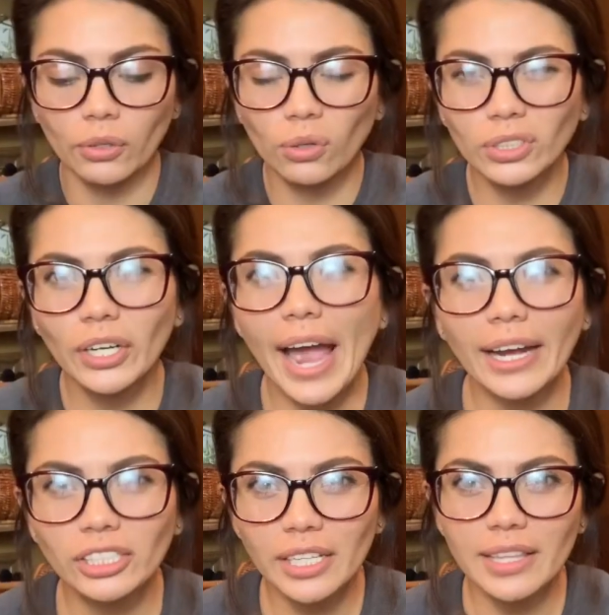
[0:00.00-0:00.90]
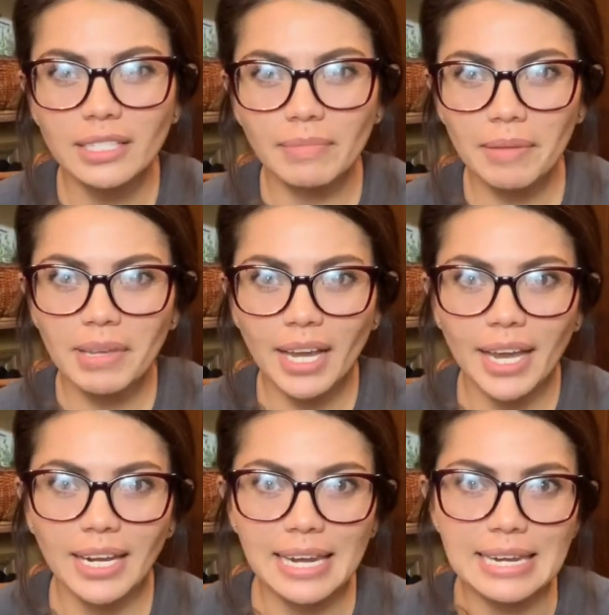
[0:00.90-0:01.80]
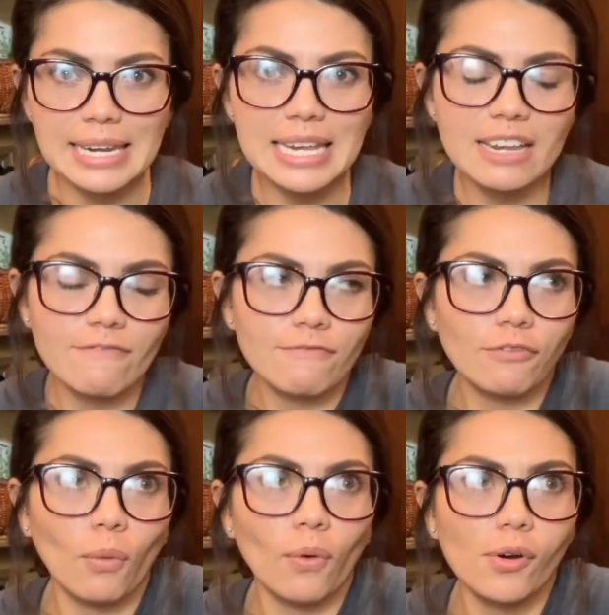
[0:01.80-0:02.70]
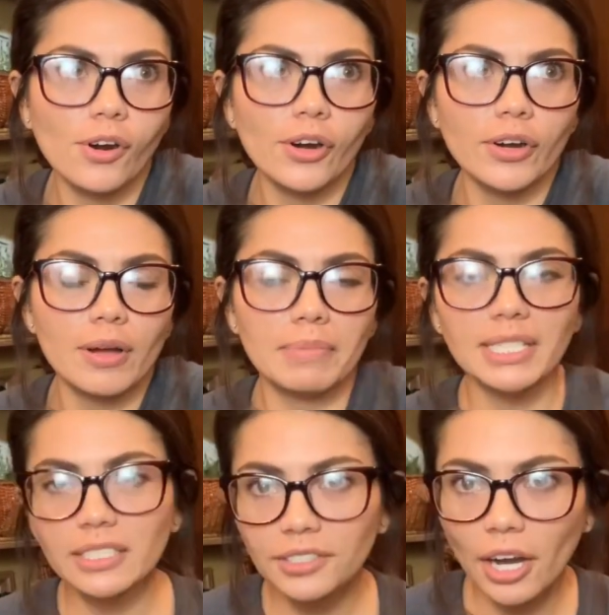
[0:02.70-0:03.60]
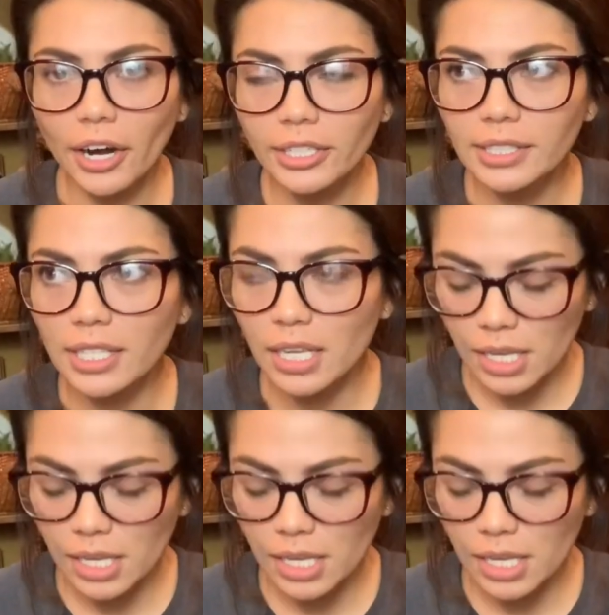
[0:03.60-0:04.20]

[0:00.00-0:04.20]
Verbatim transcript: holder. Actually, this might be kind of neat for business cards.